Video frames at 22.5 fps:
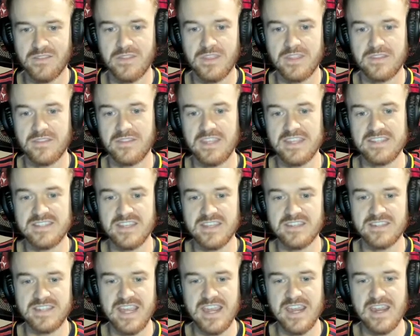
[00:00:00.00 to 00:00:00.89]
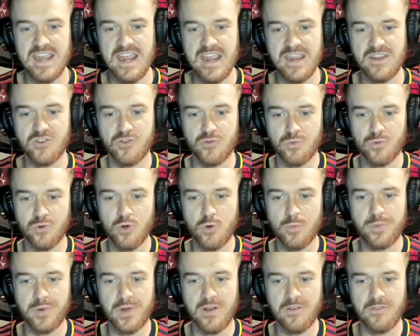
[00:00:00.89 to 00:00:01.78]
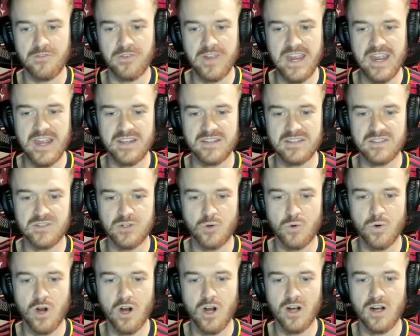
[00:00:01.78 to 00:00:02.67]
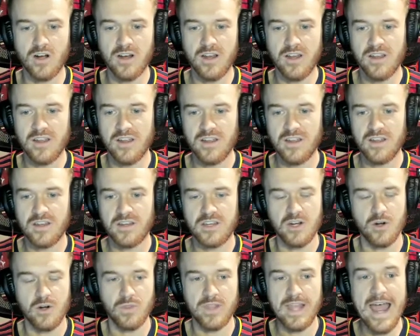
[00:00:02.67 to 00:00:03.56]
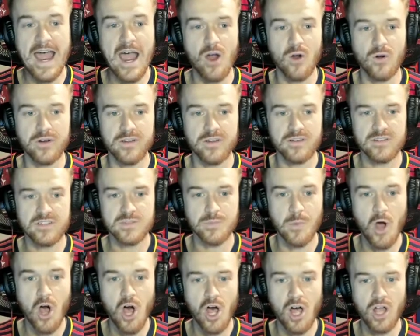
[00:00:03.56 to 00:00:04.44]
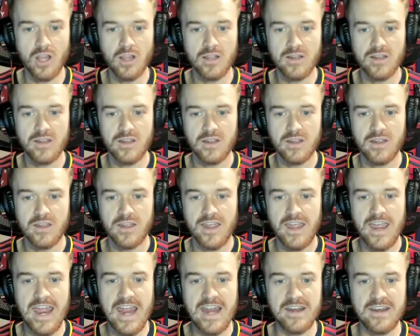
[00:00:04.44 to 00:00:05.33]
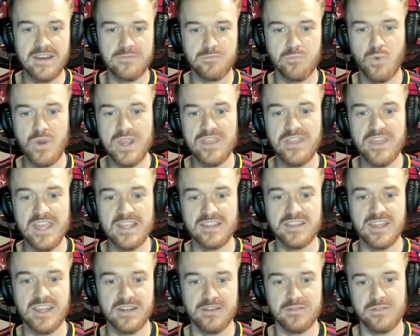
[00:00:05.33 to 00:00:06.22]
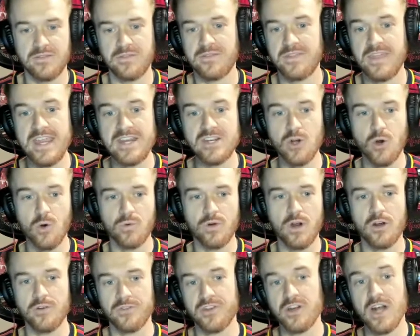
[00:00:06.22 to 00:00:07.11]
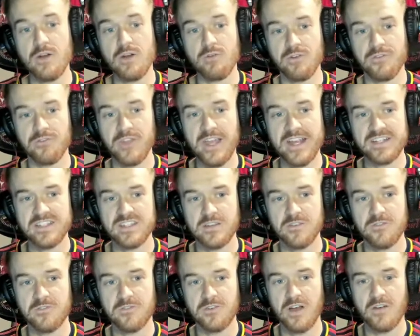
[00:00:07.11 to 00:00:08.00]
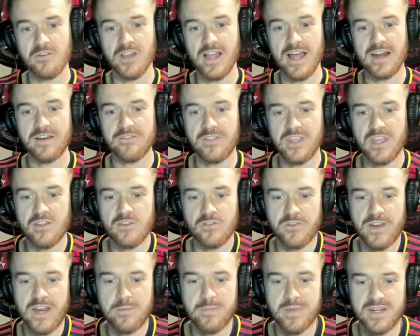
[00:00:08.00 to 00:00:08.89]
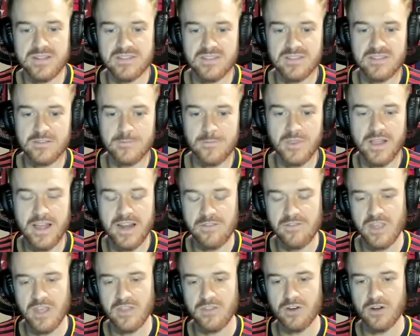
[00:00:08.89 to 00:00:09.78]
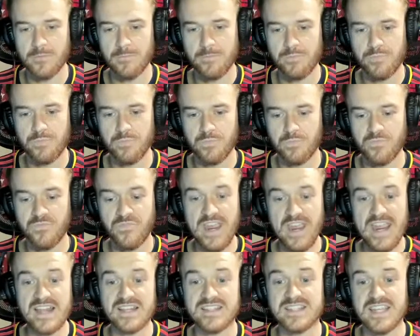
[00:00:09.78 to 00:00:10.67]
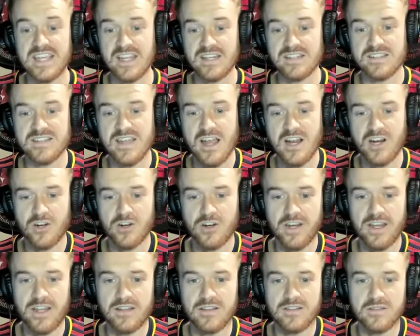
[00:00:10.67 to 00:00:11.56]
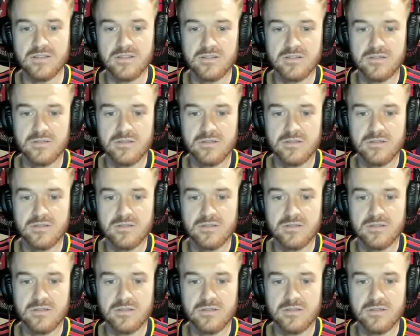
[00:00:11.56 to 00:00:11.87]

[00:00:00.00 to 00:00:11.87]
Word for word: th- this is a a group of fans who are you know loud, small, and we think that they don't are they're not reflective of a lot of the other fan bases, a lot of the other fans in soccer in